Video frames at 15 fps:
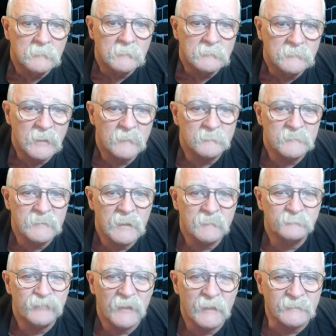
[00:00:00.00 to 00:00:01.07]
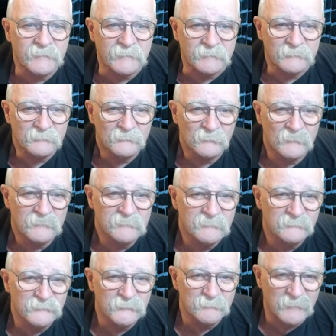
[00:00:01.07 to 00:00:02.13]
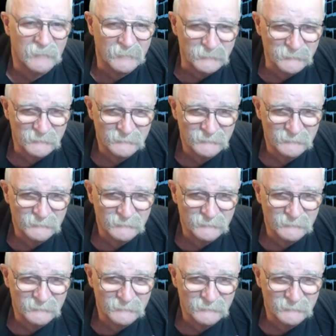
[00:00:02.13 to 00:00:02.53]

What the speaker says: Lemonade Penny, where have you been?